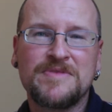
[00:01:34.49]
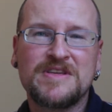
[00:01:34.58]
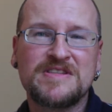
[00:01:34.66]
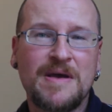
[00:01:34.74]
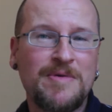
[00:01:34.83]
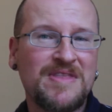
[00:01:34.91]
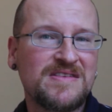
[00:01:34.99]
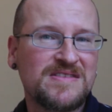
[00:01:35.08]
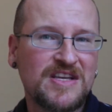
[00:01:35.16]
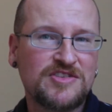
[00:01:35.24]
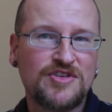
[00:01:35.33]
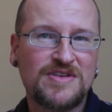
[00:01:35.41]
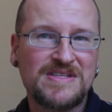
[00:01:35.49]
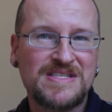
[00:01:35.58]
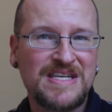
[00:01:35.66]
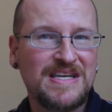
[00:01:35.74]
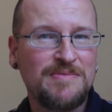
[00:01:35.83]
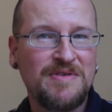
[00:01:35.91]
some of these things you're going
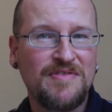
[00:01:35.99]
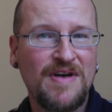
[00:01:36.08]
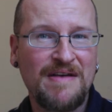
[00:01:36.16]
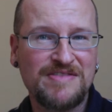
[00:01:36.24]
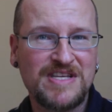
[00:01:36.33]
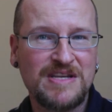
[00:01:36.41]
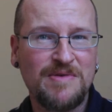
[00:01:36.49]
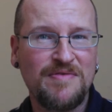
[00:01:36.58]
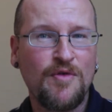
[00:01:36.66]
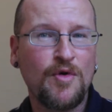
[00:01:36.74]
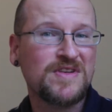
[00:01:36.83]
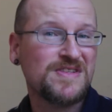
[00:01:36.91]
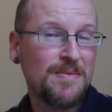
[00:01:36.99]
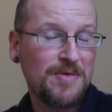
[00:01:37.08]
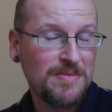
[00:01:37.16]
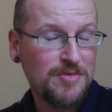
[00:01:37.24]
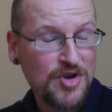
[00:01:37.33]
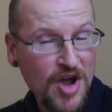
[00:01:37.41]
to have seen before, some of
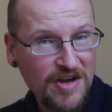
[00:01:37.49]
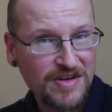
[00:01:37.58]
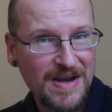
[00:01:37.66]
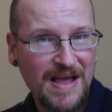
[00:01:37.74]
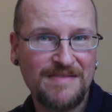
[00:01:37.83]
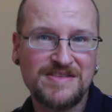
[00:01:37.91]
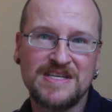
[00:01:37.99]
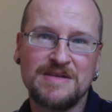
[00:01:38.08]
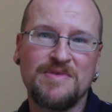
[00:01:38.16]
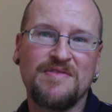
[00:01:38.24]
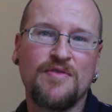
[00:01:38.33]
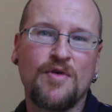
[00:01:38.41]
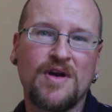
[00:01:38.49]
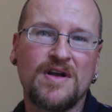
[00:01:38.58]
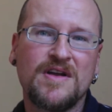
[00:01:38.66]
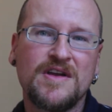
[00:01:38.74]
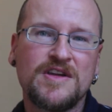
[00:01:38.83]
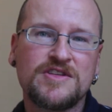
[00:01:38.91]
them you're not going to have seen before.
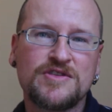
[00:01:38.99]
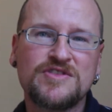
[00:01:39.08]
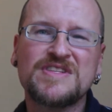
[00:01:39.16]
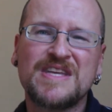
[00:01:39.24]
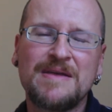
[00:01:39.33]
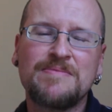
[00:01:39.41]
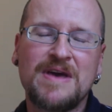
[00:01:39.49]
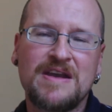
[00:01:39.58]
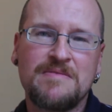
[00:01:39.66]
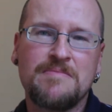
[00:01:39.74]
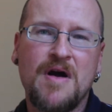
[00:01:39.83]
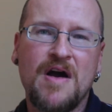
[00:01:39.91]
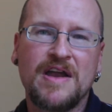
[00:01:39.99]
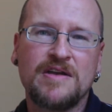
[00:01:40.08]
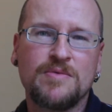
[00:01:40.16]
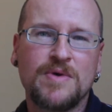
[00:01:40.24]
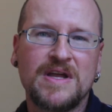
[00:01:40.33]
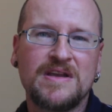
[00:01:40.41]
So just keep that in mind
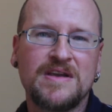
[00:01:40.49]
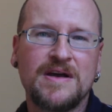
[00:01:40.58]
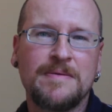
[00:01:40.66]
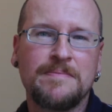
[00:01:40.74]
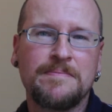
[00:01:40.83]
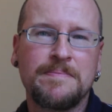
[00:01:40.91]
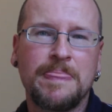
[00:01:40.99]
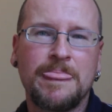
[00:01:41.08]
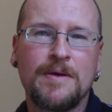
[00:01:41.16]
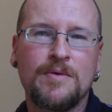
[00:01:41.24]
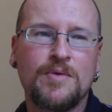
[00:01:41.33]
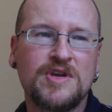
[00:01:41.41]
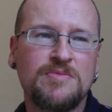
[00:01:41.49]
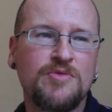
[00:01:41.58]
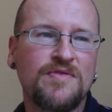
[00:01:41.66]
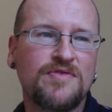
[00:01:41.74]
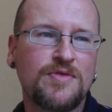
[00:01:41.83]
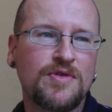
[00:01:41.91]
when you
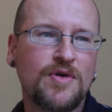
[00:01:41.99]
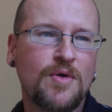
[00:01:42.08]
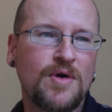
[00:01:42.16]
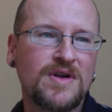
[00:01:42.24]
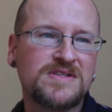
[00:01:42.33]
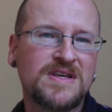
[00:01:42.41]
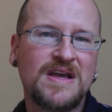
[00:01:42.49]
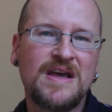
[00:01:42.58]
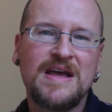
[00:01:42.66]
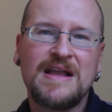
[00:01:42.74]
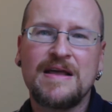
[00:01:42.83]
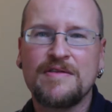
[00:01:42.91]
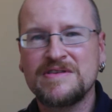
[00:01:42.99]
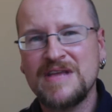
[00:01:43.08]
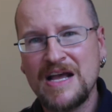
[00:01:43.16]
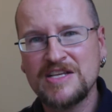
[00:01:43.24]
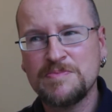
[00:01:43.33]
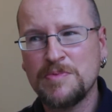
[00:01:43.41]
move through the course. Now the
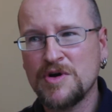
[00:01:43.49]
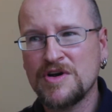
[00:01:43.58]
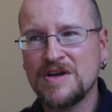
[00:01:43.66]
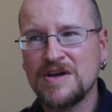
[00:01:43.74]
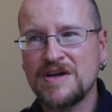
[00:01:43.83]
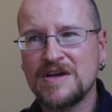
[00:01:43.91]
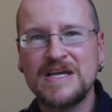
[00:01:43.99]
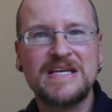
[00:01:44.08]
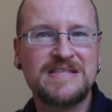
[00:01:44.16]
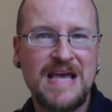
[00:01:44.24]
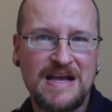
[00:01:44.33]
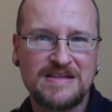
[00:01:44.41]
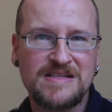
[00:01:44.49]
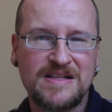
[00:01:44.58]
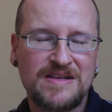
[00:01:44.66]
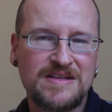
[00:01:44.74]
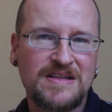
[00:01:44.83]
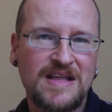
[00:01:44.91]
textbook is
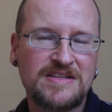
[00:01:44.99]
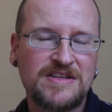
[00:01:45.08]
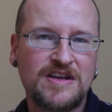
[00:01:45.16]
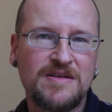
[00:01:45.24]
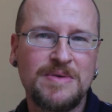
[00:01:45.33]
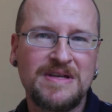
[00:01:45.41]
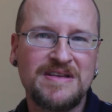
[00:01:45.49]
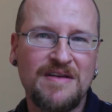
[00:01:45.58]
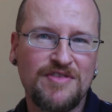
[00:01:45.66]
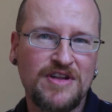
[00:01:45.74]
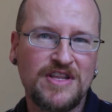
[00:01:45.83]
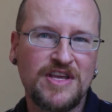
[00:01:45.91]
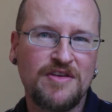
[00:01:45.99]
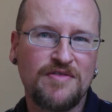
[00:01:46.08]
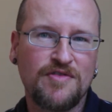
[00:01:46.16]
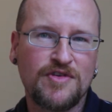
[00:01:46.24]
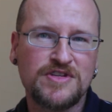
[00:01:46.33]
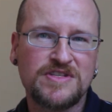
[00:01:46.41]
excellent. That's going to be definitely your
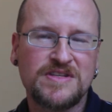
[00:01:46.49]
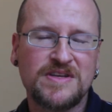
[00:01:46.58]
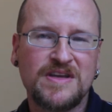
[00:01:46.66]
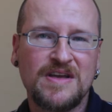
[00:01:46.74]
first